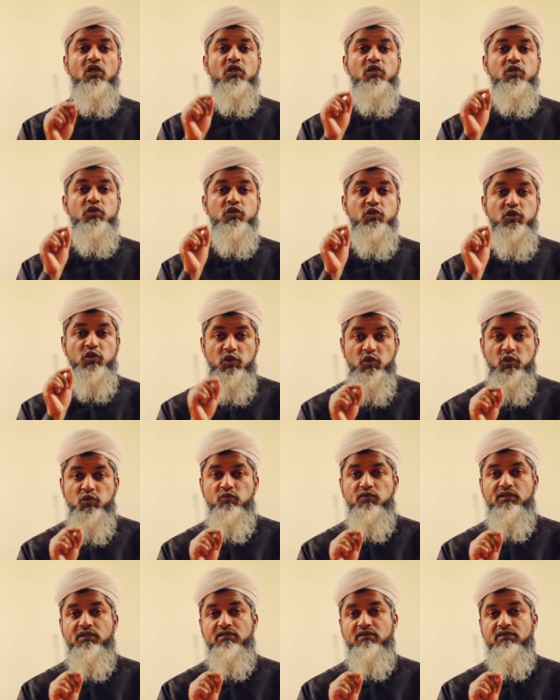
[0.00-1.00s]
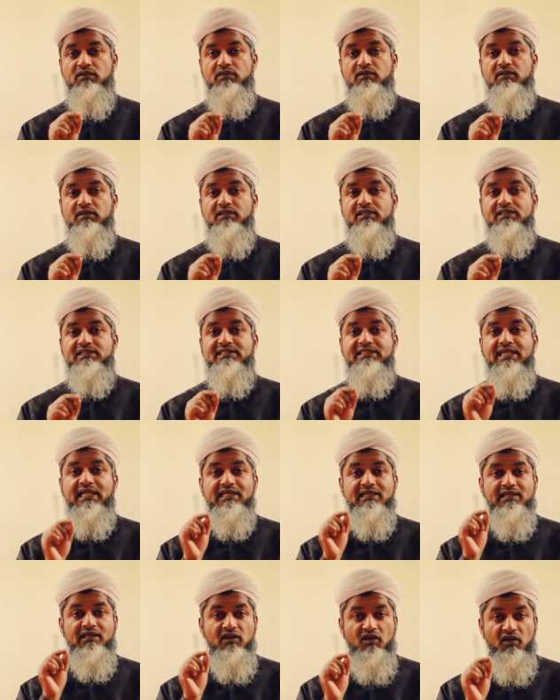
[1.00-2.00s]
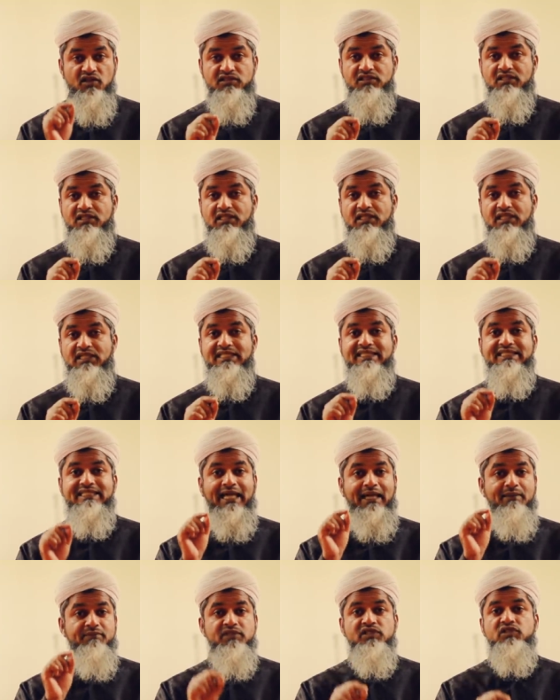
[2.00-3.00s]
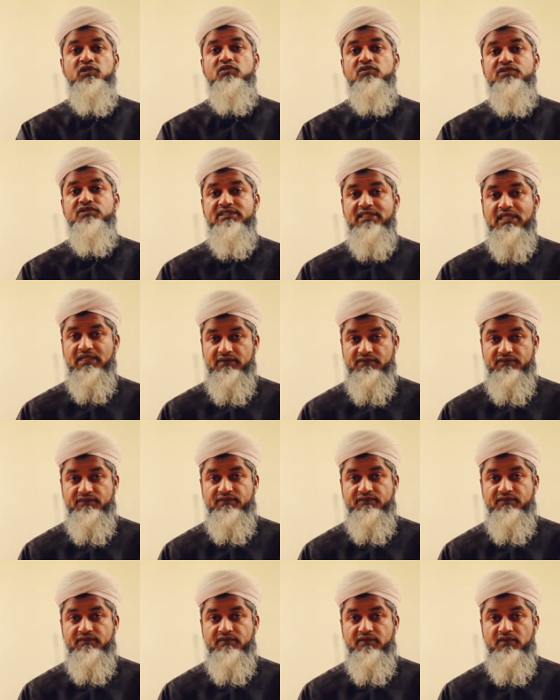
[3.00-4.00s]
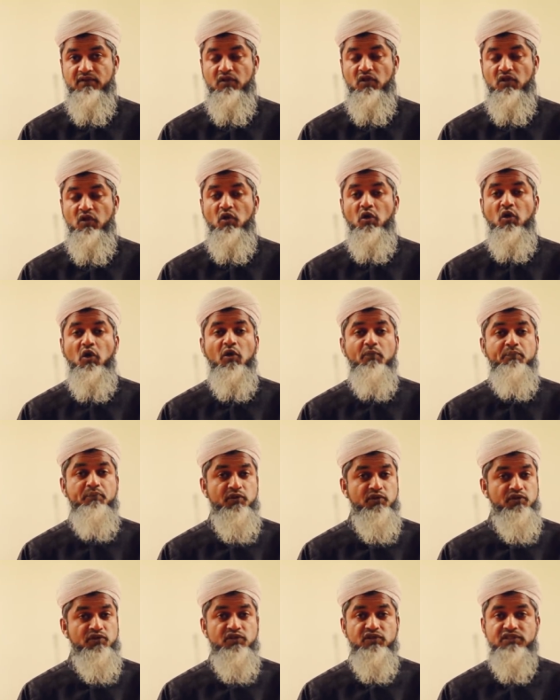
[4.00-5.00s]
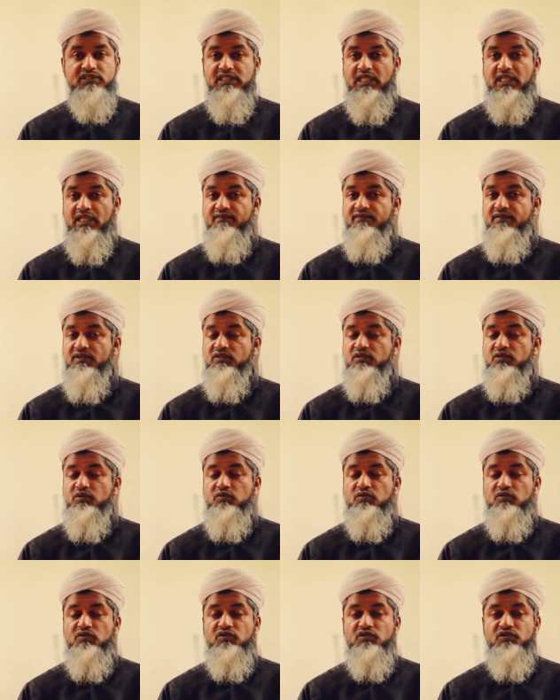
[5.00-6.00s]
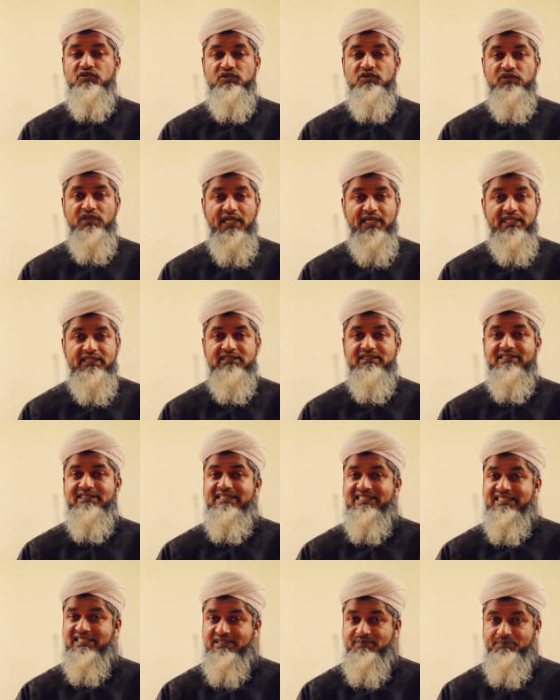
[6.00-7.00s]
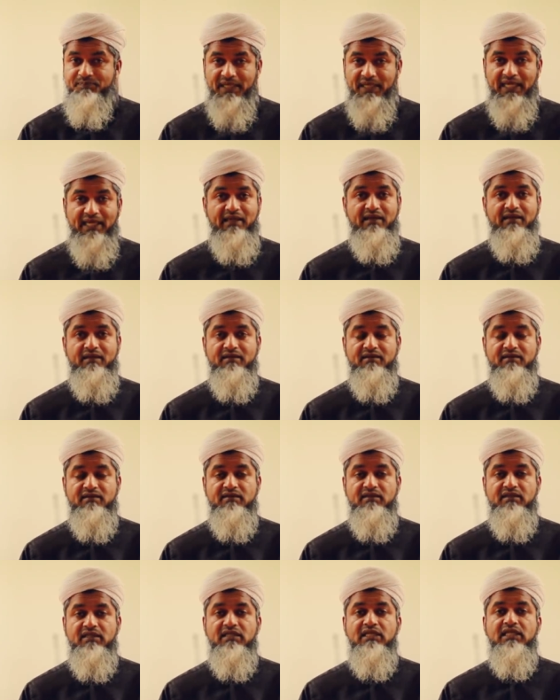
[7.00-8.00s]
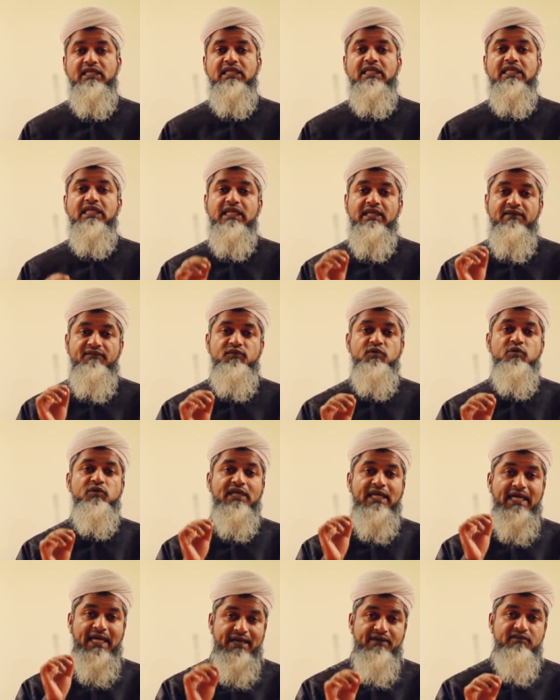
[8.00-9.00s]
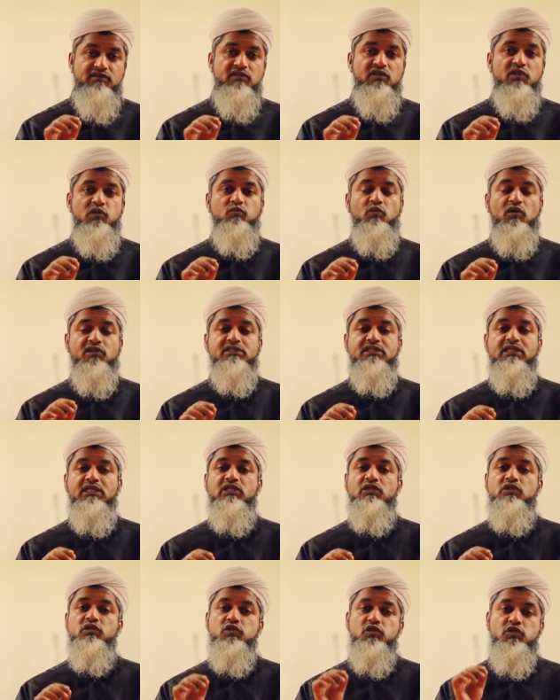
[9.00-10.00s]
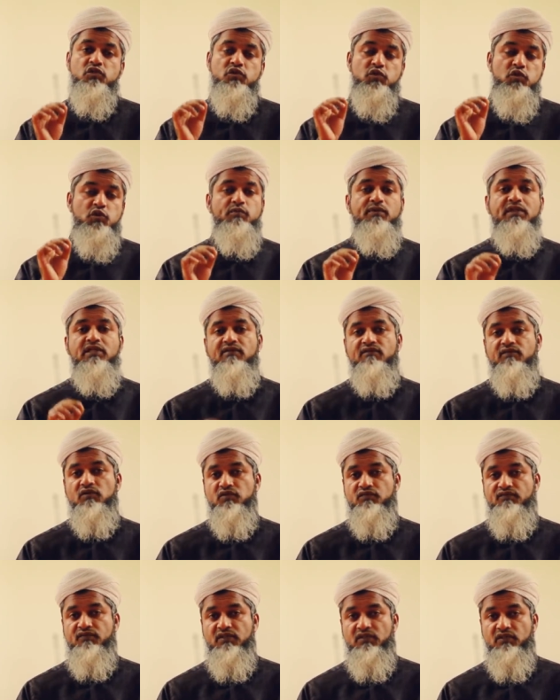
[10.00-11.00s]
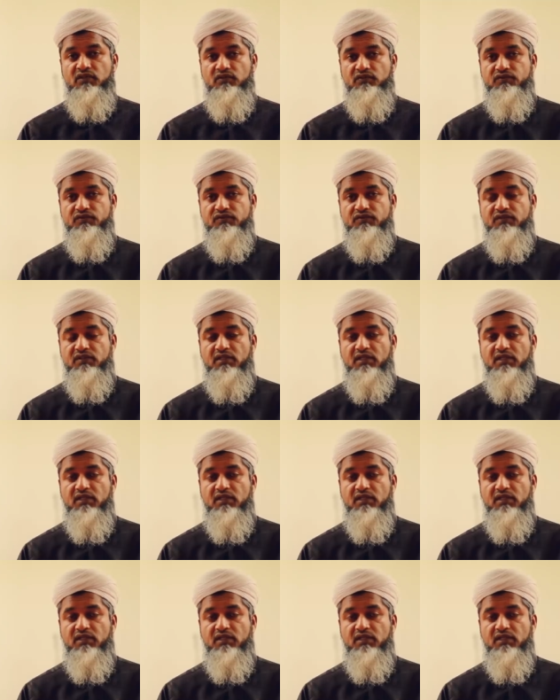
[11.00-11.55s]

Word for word: you will psychologically damage yourself or put yourself into great despair if you carry on watching too many of those videos